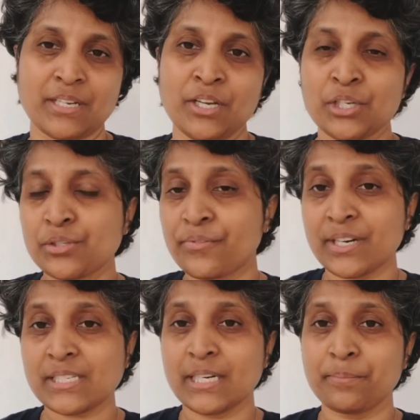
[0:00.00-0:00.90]
So for
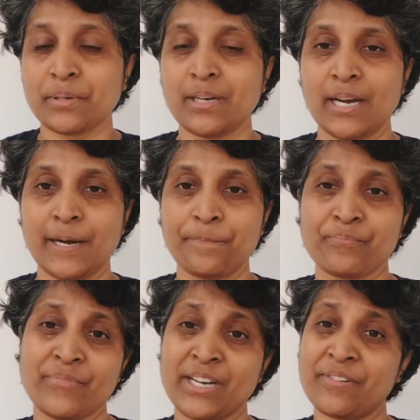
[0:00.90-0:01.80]
example,
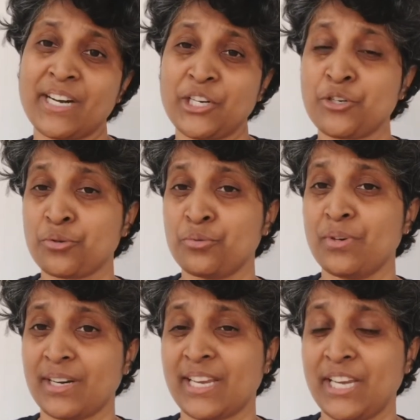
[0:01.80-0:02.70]
whenever I do a
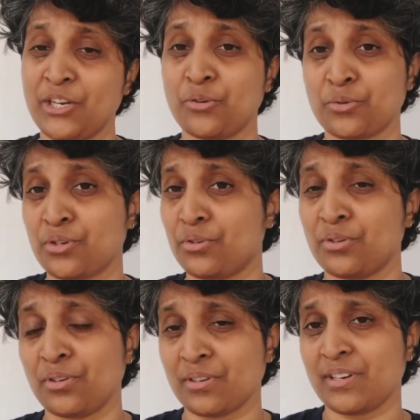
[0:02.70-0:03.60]
keynote or